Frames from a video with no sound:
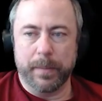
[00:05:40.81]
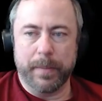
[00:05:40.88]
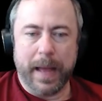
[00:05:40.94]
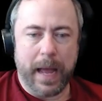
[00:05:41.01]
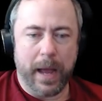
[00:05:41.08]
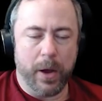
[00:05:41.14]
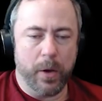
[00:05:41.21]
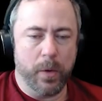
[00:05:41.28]

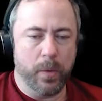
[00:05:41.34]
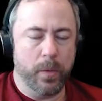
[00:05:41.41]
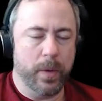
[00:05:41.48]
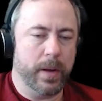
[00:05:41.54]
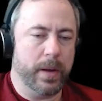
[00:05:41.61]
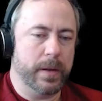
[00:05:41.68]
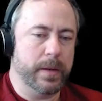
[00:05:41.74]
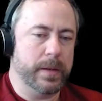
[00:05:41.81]
how
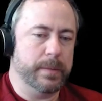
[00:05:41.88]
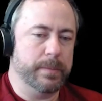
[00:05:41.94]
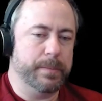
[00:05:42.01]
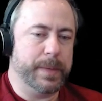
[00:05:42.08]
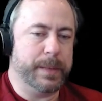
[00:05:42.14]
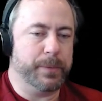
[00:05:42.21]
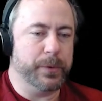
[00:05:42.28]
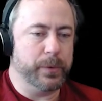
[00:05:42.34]

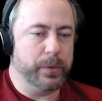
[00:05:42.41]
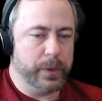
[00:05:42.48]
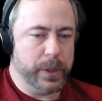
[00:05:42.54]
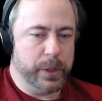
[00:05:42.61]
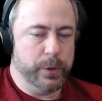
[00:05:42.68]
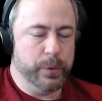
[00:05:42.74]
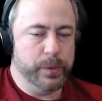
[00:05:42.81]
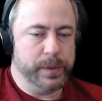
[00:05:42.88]
people
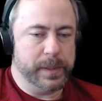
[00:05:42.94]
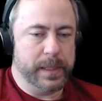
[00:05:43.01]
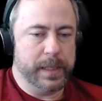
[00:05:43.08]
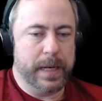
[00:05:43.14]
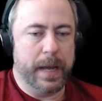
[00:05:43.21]
use it.